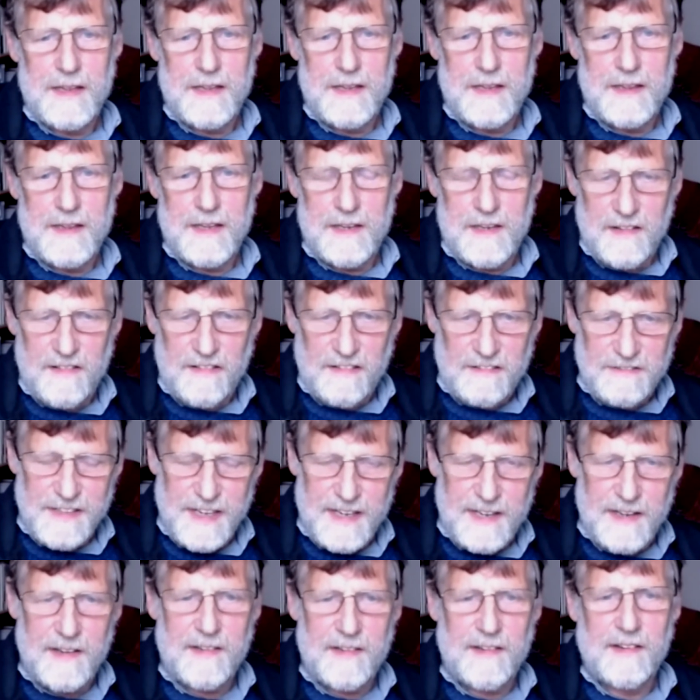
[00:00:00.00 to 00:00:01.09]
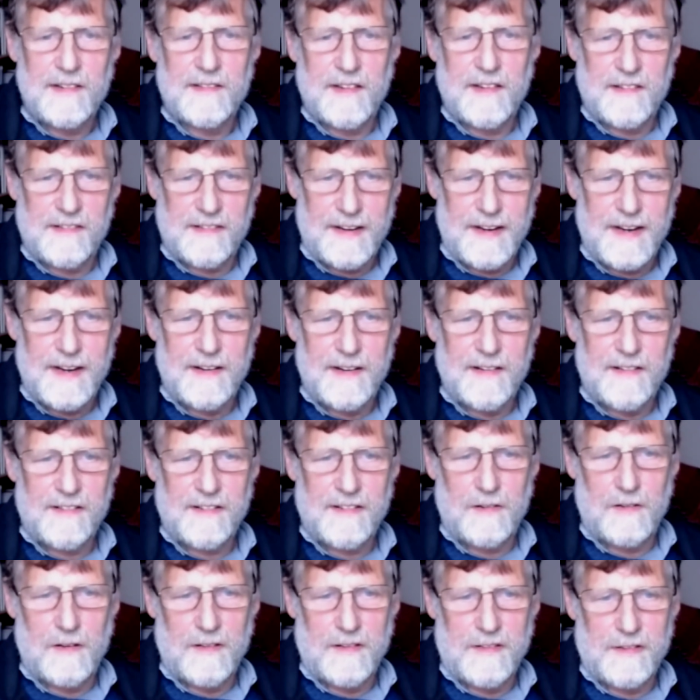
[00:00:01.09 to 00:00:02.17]
they discredit the science
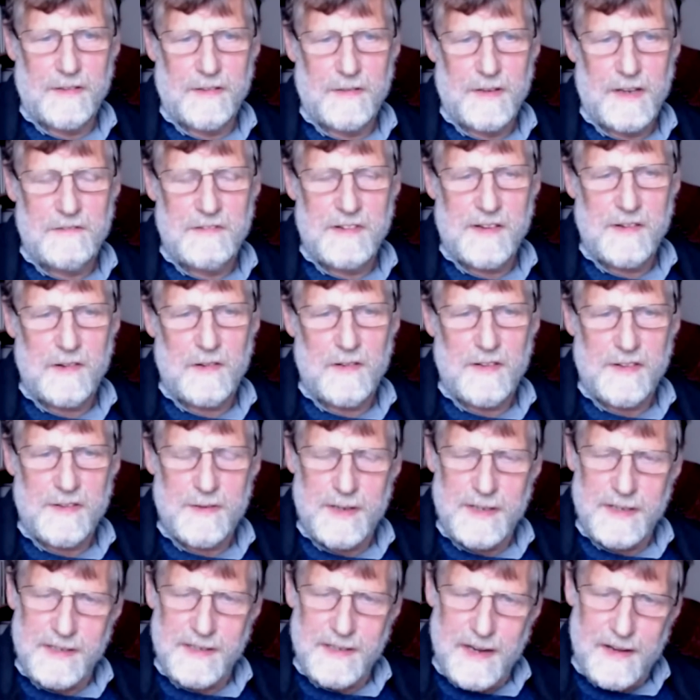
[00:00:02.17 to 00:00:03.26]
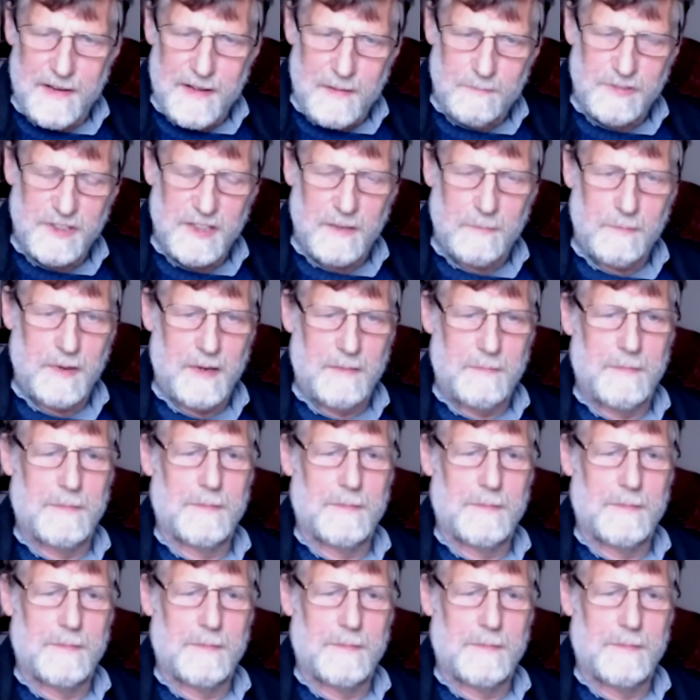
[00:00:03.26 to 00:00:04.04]
also. There is also another problem